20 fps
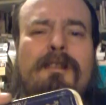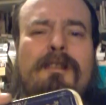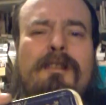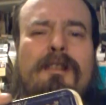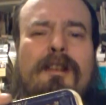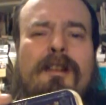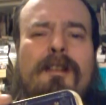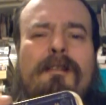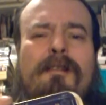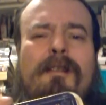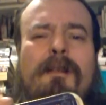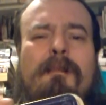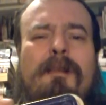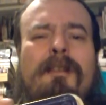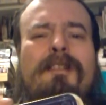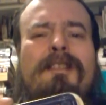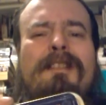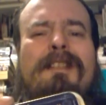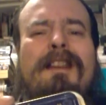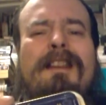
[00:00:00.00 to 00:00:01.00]
Jonathan, what
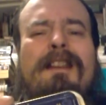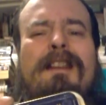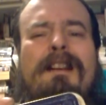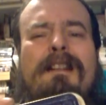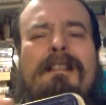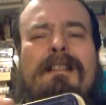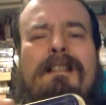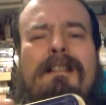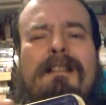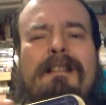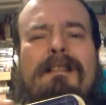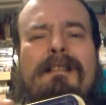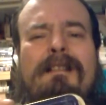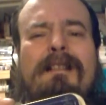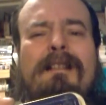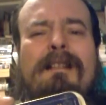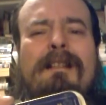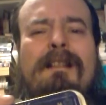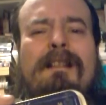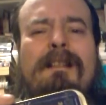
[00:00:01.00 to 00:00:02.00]
does he know?
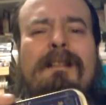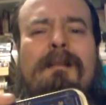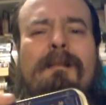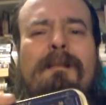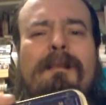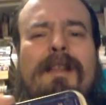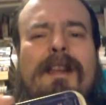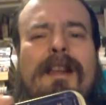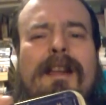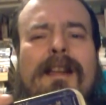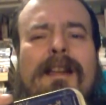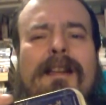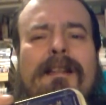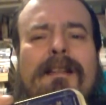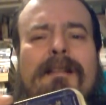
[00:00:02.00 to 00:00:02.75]
Yeah.